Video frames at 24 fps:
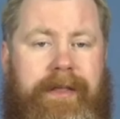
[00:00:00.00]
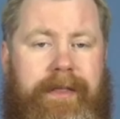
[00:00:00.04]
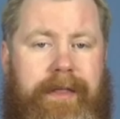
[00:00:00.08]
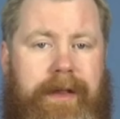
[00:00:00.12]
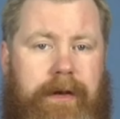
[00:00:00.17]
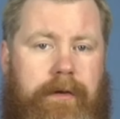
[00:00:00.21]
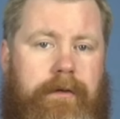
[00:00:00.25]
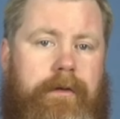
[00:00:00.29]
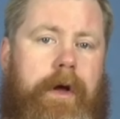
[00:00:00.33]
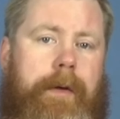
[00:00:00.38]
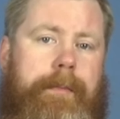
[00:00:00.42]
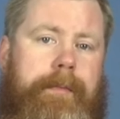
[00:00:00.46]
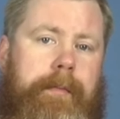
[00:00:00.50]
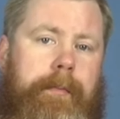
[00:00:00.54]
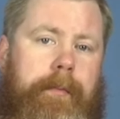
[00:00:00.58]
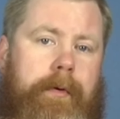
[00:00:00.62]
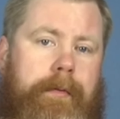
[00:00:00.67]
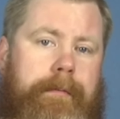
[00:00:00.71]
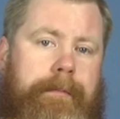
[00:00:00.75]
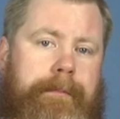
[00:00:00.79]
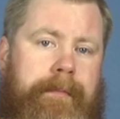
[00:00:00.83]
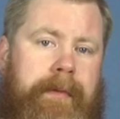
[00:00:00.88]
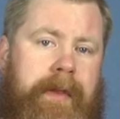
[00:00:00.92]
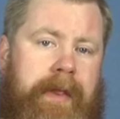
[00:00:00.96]
than is optimal.
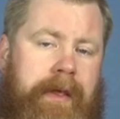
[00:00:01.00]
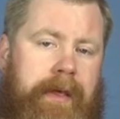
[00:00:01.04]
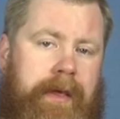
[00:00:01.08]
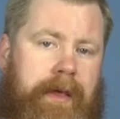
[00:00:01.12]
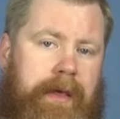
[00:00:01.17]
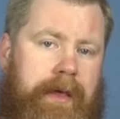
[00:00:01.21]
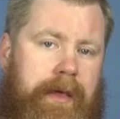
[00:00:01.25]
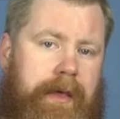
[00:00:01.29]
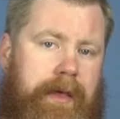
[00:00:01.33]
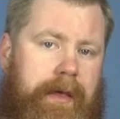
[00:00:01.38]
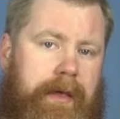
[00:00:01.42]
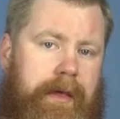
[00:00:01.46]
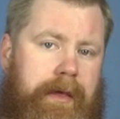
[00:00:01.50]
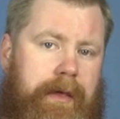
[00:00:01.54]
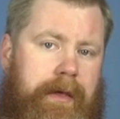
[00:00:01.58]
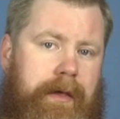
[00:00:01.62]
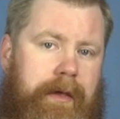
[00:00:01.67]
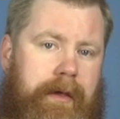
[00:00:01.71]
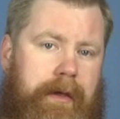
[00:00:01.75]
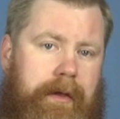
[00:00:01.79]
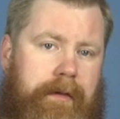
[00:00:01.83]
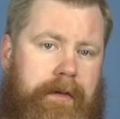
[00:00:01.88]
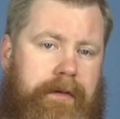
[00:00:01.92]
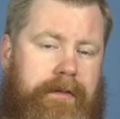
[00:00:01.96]

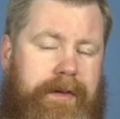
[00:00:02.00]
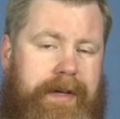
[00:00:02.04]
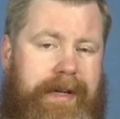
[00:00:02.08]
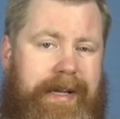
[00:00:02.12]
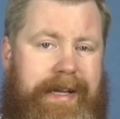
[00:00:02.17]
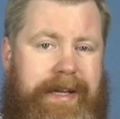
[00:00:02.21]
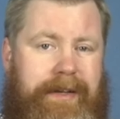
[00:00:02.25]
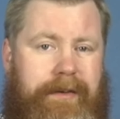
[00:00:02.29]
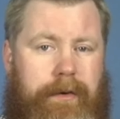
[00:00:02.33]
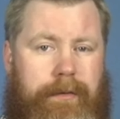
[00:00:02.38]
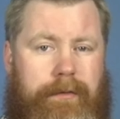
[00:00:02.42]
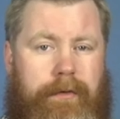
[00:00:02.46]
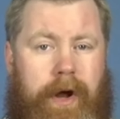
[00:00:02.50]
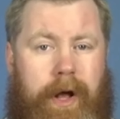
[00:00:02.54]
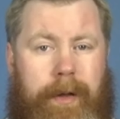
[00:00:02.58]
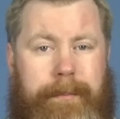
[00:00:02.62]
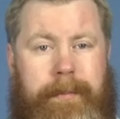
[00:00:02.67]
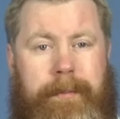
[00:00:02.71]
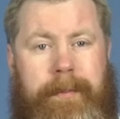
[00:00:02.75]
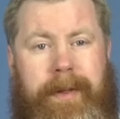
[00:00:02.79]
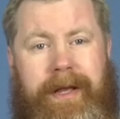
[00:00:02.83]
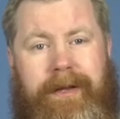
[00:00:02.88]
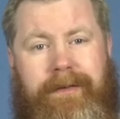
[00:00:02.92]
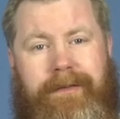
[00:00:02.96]
This can lead to drop
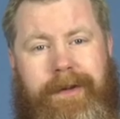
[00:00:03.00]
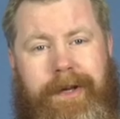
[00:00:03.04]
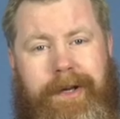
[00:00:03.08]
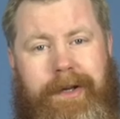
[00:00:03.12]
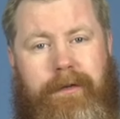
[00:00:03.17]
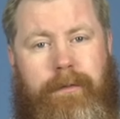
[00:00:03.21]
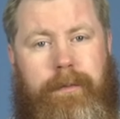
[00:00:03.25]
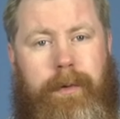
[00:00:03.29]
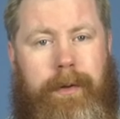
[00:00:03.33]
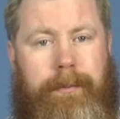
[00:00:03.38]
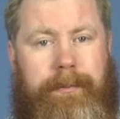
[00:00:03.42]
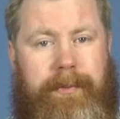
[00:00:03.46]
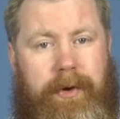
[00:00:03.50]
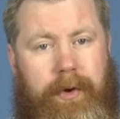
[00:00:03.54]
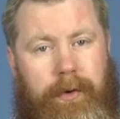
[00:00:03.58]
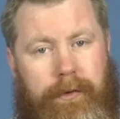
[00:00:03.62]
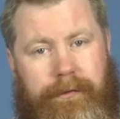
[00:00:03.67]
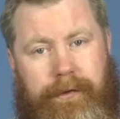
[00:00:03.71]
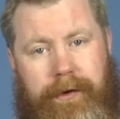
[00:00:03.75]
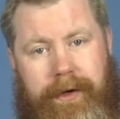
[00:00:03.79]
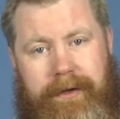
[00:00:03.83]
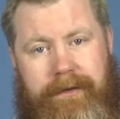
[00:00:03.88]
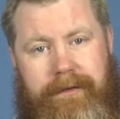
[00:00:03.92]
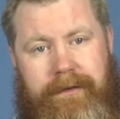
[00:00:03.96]
in magazines while
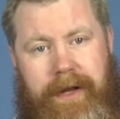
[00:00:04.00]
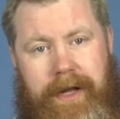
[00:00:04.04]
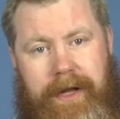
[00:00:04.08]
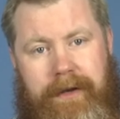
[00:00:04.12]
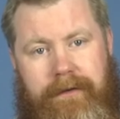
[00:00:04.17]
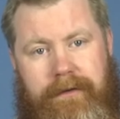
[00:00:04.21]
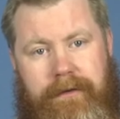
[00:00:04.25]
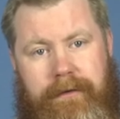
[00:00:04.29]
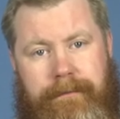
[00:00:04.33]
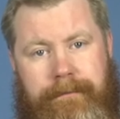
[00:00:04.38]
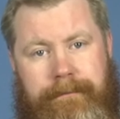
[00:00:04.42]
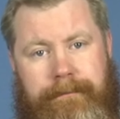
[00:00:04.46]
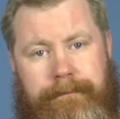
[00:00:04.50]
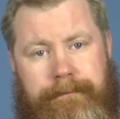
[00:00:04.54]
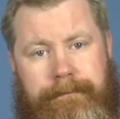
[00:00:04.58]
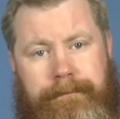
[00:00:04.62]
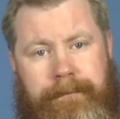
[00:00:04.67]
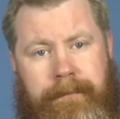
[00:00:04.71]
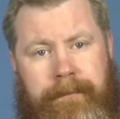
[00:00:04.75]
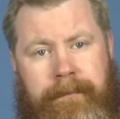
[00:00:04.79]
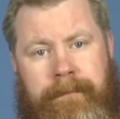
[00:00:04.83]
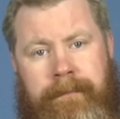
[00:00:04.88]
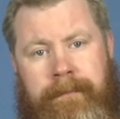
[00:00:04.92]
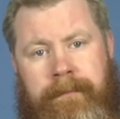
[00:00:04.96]
maneuvering a stage.
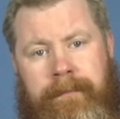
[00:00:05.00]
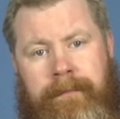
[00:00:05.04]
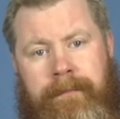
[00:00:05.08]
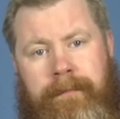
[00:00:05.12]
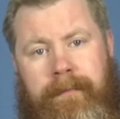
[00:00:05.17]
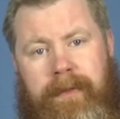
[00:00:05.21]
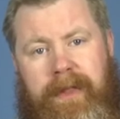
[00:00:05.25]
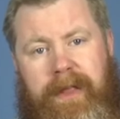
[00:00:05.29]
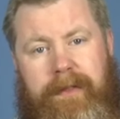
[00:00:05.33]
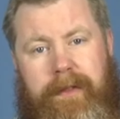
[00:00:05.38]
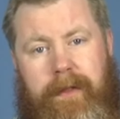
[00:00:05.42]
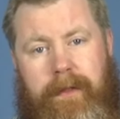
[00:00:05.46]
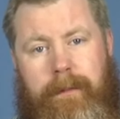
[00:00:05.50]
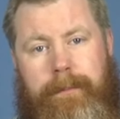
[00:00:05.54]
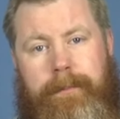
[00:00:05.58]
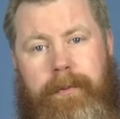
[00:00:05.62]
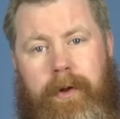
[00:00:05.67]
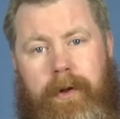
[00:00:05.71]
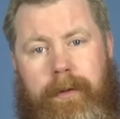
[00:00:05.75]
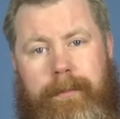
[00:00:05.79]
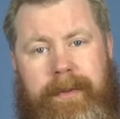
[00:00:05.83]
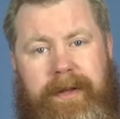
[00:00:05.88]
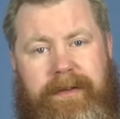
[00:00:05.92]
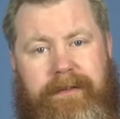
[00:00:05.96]
The other
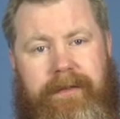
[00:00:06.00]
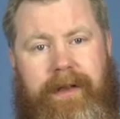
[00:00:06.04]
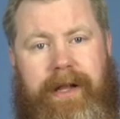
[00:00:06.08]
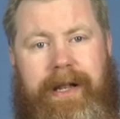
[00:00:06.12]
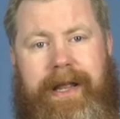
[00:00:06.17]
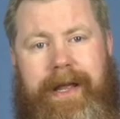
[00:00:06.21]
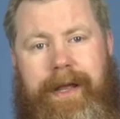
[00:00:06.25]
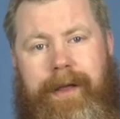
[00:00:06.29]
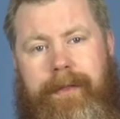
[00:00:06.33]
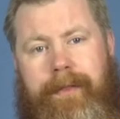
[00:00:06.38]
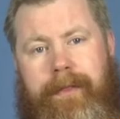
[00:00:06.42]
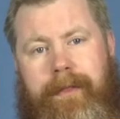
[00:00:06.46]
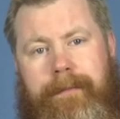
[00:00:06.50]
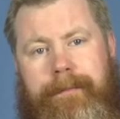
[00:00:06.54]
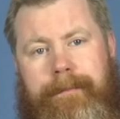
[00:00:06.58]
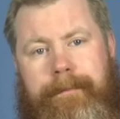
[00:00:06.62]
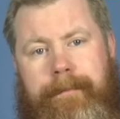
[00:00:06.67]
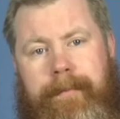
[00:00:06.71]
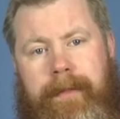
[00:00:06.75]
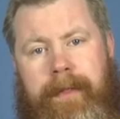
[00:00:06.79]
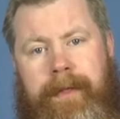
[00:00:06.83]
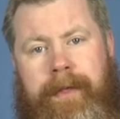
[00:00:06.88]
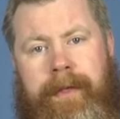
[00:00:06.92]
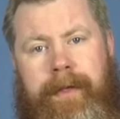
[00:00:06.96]
problem is the length.
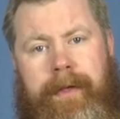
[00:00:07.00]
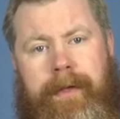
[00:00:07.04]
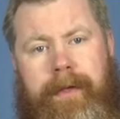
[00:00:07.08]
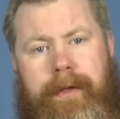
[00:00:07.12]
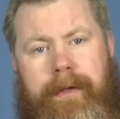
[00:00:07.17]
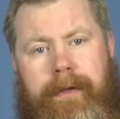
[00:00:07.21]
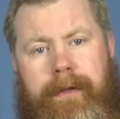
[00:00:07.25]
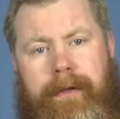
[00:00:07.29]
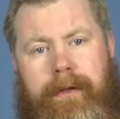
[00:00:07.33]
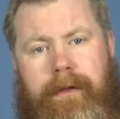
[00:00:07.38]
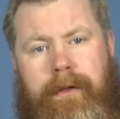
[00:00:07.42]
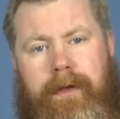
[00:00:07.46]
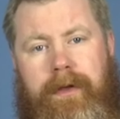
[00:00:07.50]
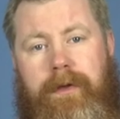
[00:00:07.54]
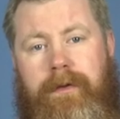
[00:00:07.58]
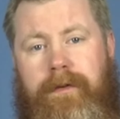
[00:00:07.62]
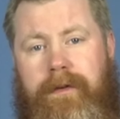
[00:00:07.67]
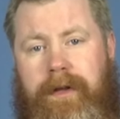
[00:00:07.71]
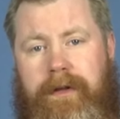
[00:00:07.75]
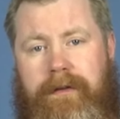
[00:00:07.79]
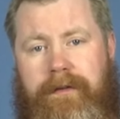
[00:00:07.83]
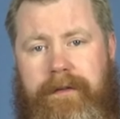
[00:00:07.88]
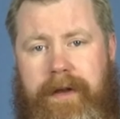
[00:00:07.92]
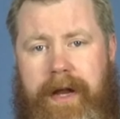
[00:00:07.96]

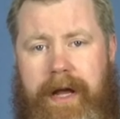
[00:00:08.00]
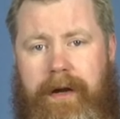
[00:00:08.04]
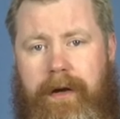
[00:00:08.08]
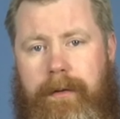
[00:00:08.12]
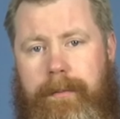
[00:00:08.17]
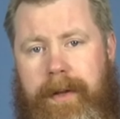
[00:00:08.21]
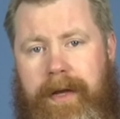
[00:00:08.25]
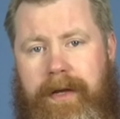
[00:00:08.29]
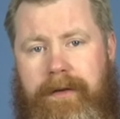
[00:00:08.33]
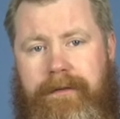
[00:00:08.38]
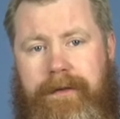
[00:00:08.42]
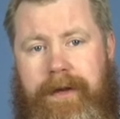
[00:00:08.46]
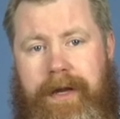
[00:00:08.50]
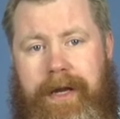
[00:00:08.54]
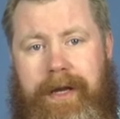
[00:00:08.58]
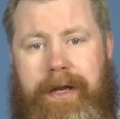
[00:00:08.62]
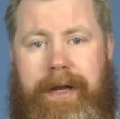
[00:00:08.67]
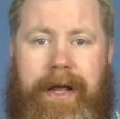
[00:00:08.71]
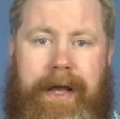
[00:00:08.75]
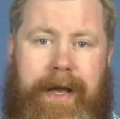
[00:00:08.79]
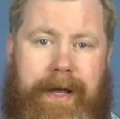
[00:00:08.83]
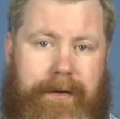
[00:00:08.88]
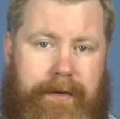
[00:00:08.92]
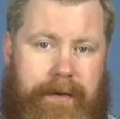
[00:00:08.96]
Using a standard magazine
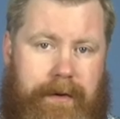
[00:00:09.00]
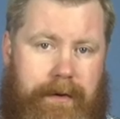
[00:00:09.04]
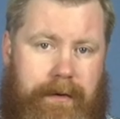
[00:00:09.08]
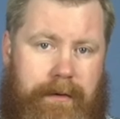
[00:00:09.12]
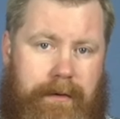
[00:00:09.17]
at